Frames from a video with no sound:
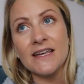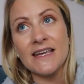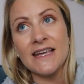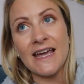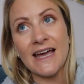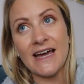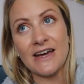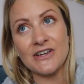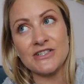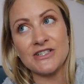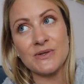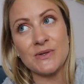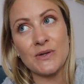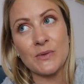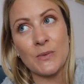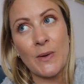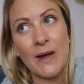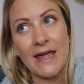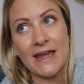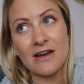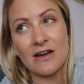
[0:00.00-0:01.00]
yeah, I do in
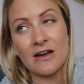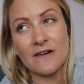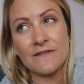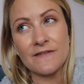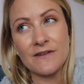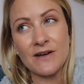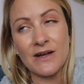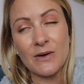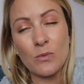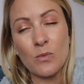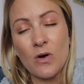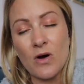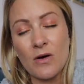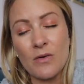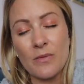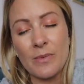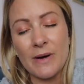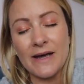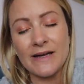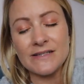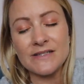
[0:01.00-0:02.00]
a way kind of feel like,
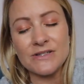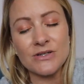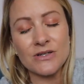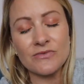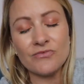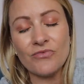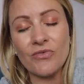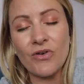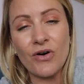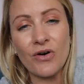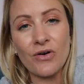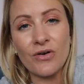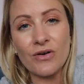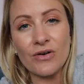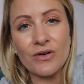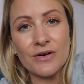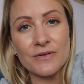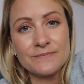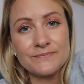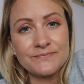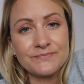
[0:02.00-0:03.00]
what am I doing
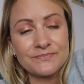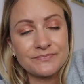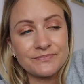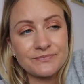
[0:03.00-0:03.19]
wrong?